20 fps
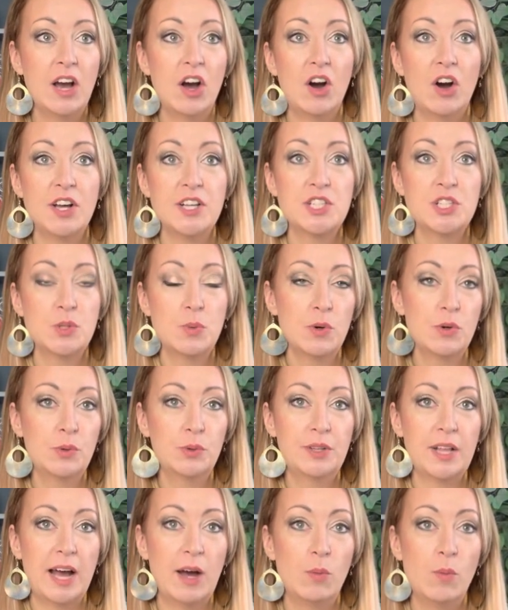I
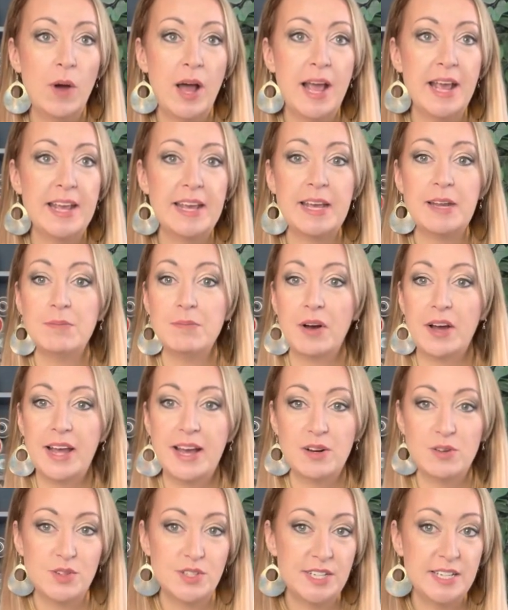squirreled that away in my
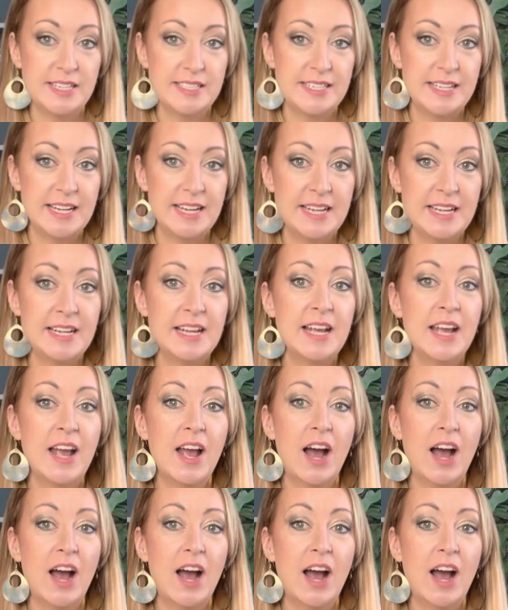LTD,